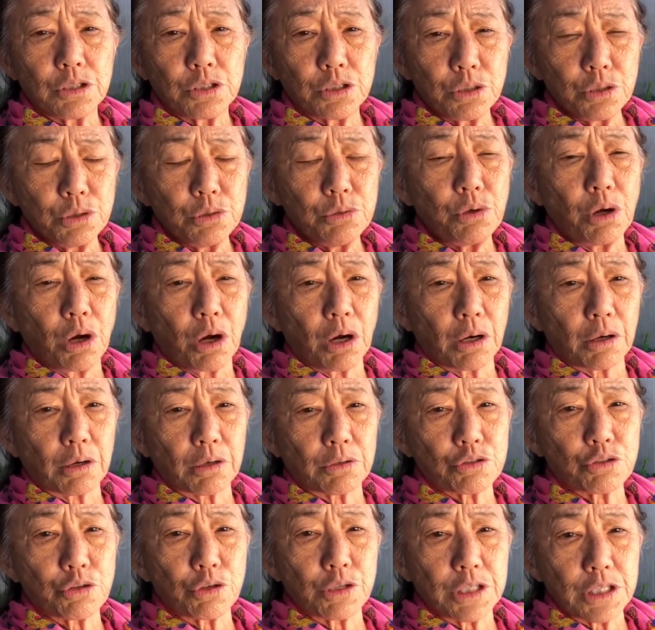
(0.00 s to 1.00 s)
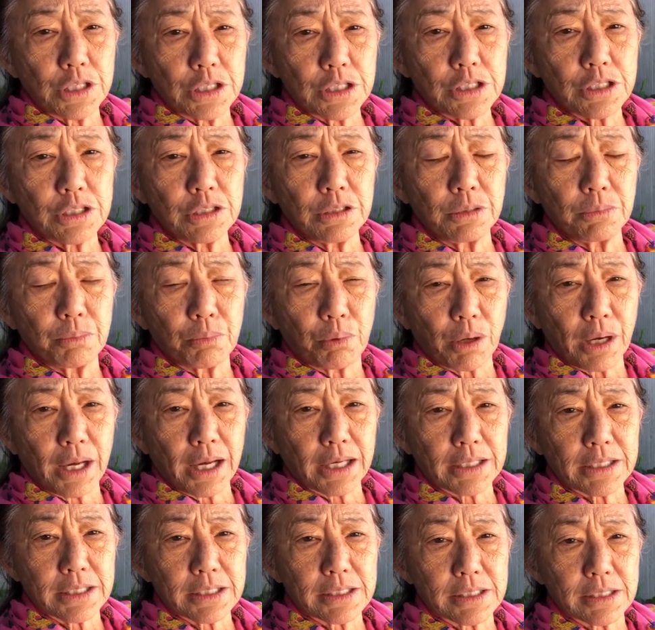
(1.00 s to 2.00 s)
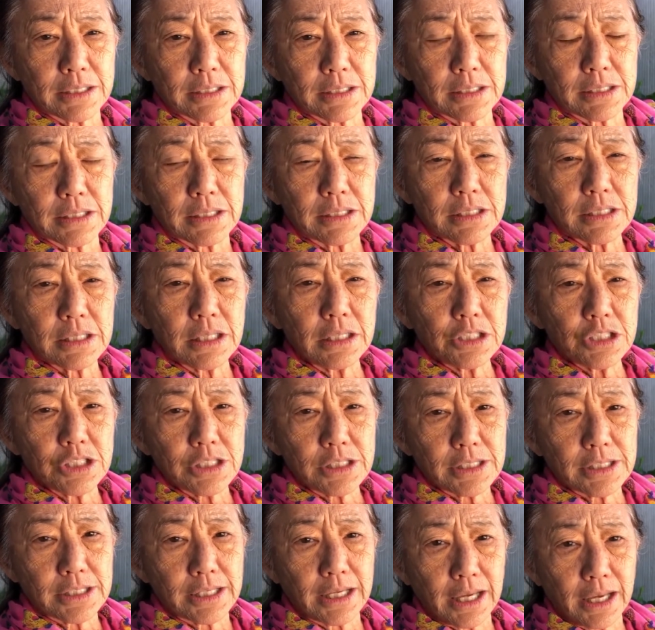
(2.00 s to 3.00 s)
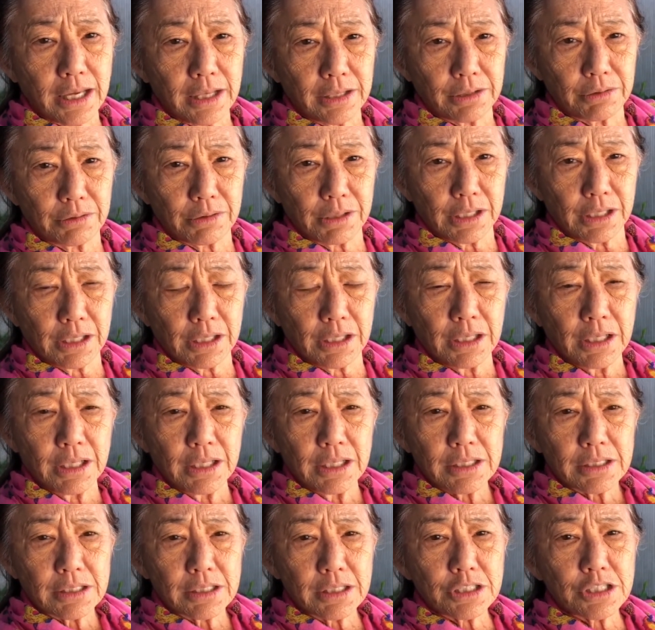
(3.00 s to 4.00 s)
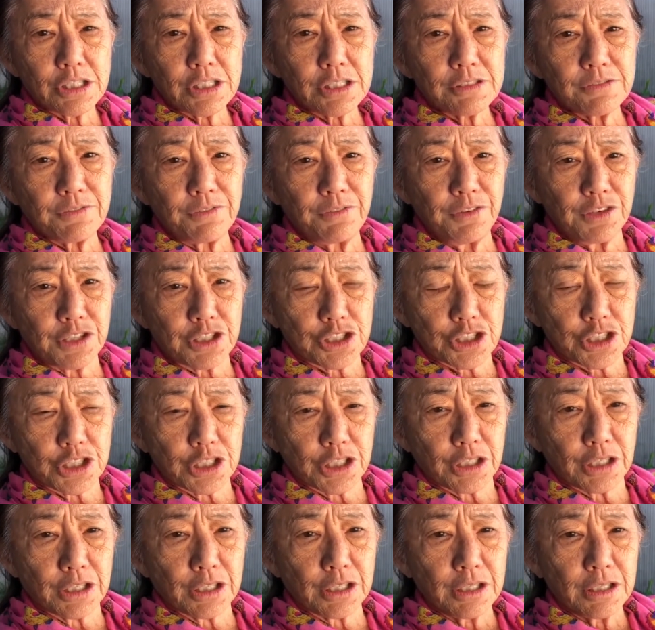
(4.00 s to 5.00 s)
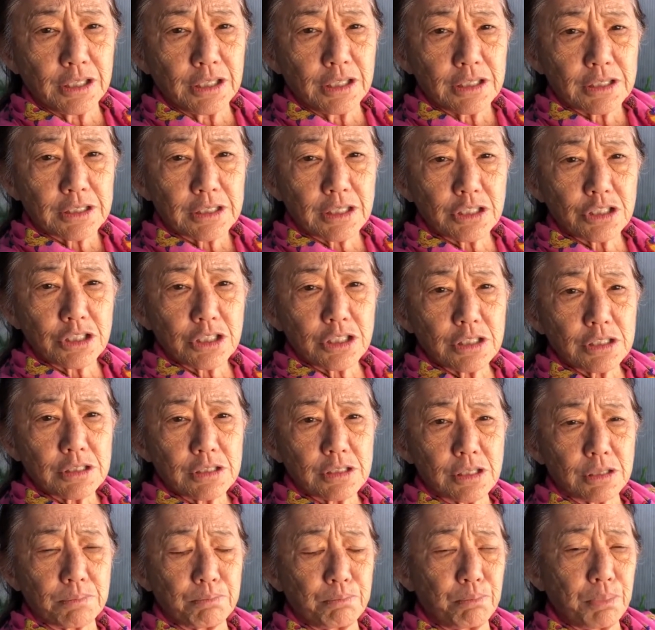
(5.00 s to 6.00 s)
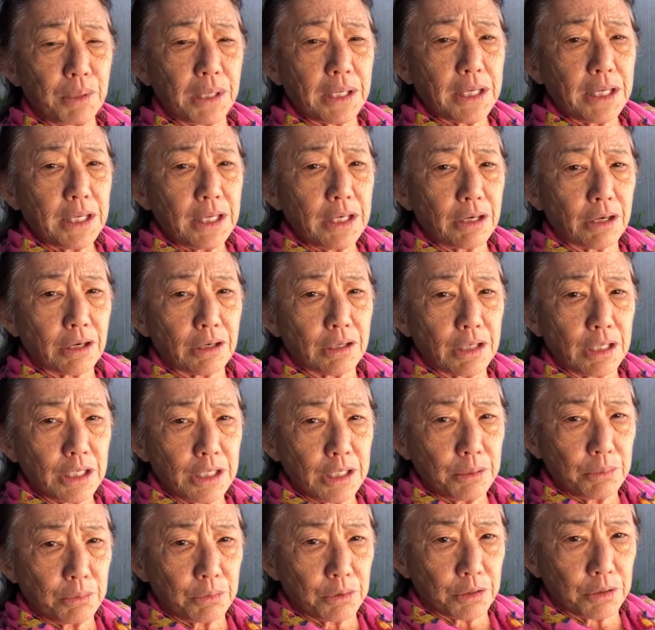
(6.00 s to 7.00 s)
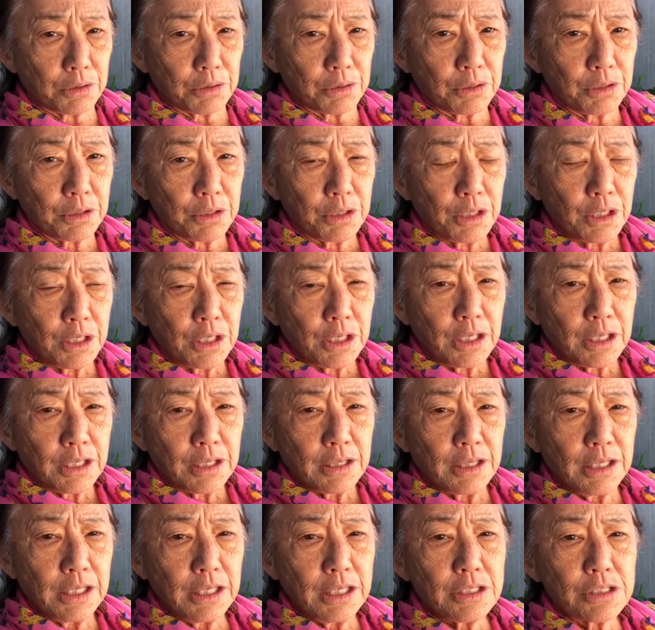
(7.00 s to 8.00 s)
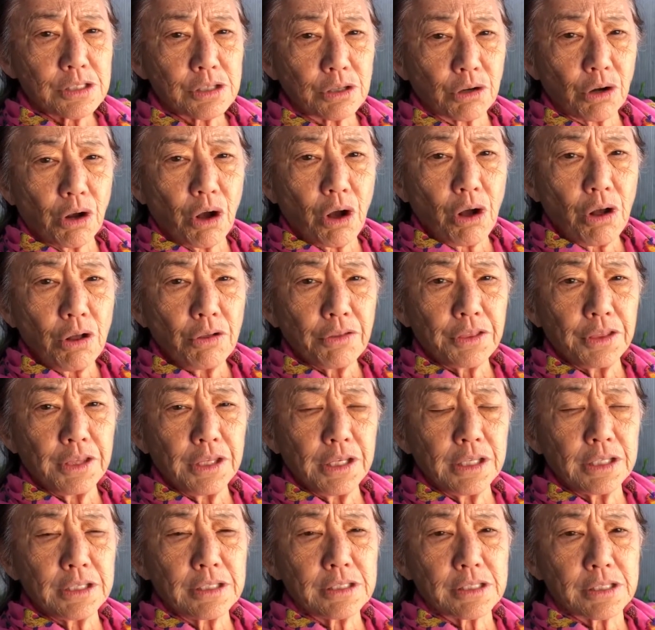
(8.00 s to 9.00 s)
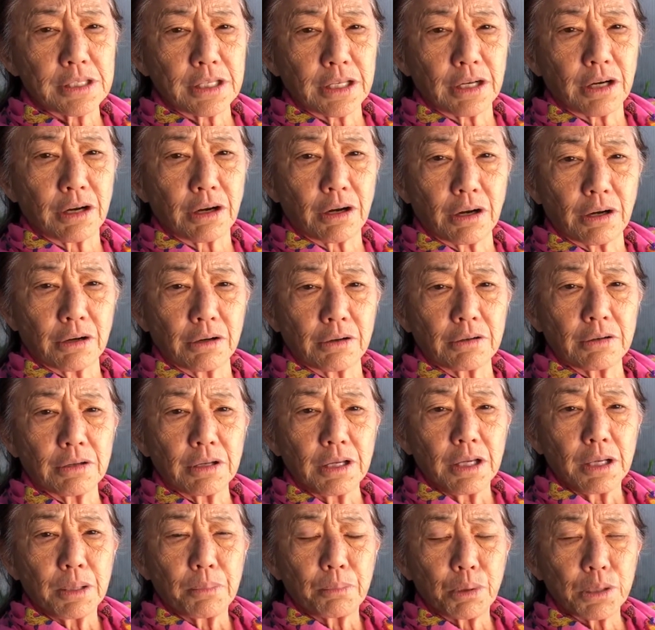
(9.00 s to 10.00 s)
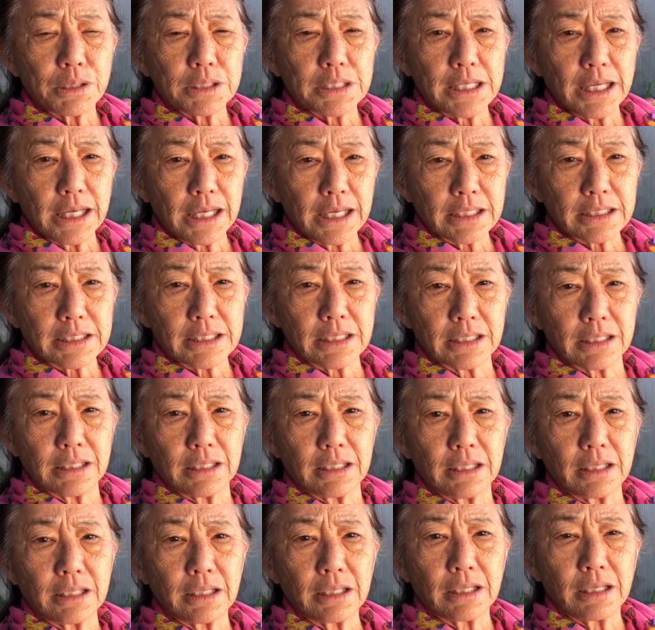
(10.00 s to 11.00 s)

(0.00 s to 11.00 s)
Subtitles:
do our traditional practices, such as gathering, such as fishing, such as picking our limu. These are all things that are protected